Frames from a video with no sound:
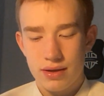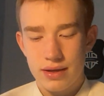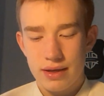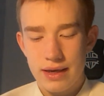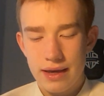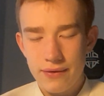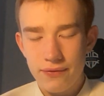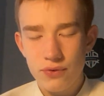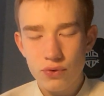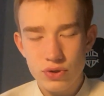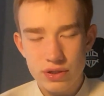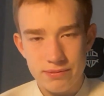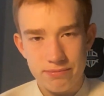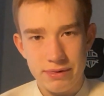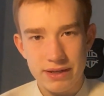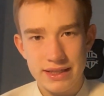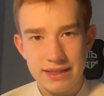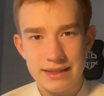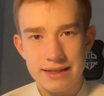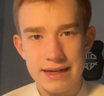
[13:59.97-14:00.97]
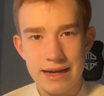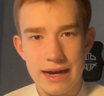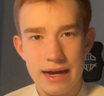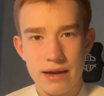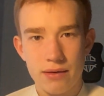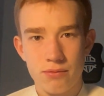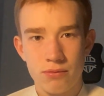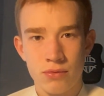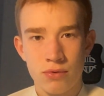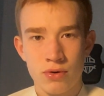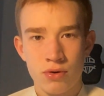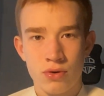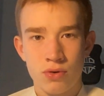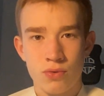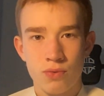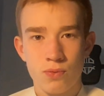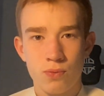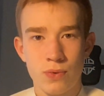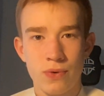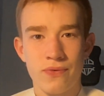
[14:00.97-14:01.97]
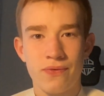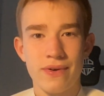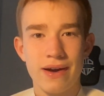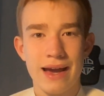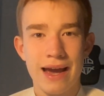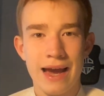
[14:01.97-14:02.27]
If you spend time with